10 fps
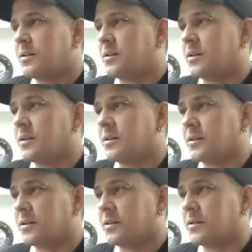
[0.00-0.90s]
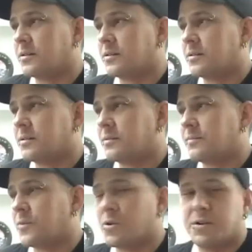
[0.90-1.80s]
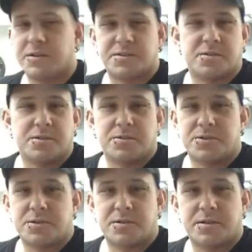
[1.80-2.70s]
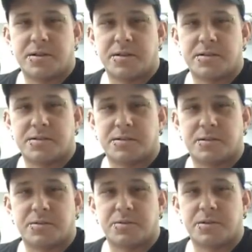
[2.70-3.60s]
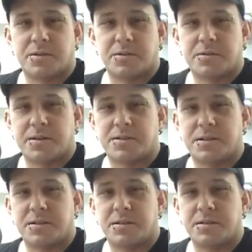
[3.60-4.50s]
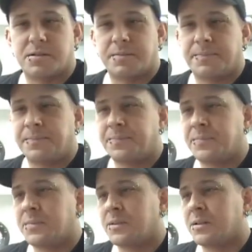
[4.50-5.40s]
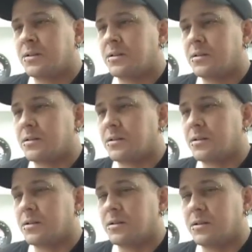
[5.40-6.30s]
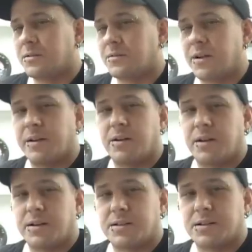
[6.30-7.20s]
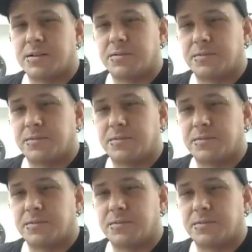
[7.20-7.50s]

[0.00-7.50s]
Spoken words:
And or you can search and just look through all the threads on there. You can find out a lot of stuff.